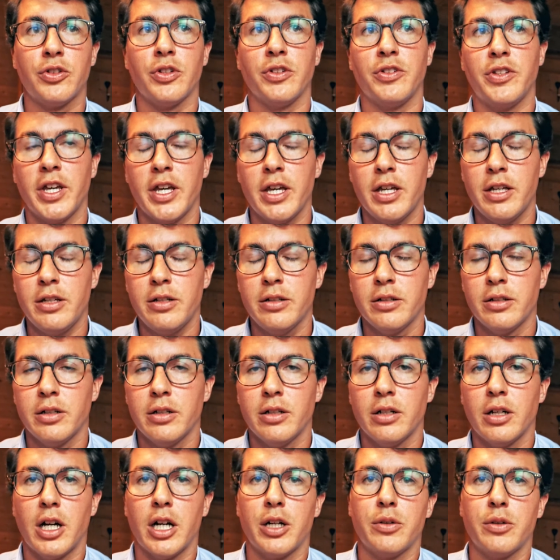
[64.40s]
Today,
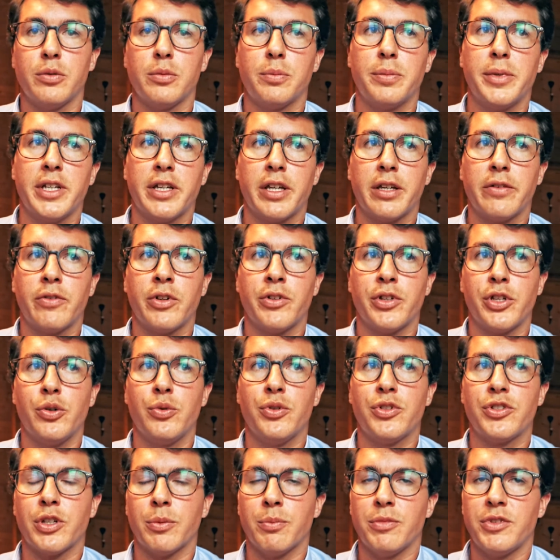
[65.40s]
I will be giving
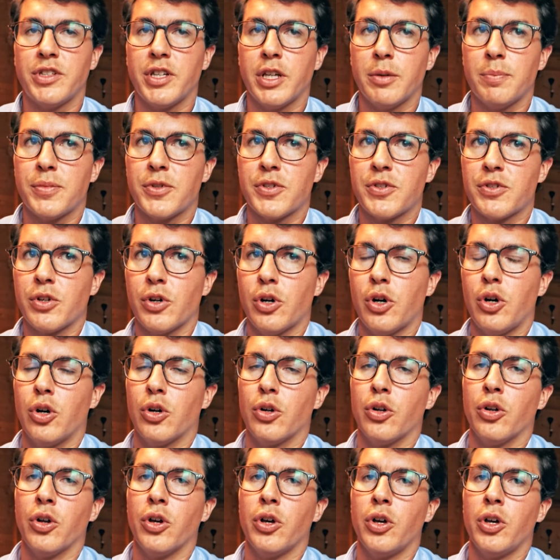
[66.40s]
you some tips
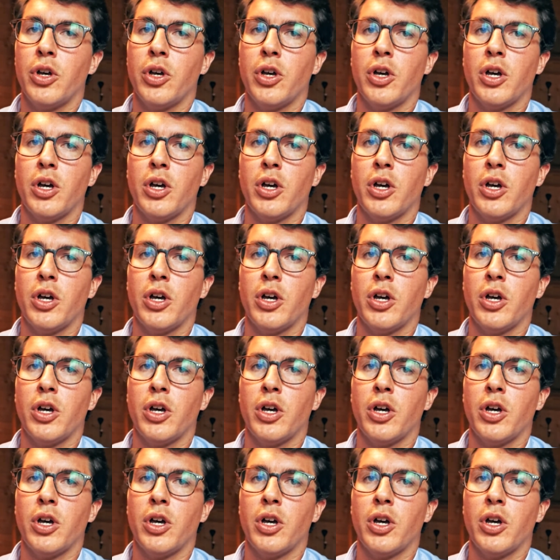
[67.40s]
on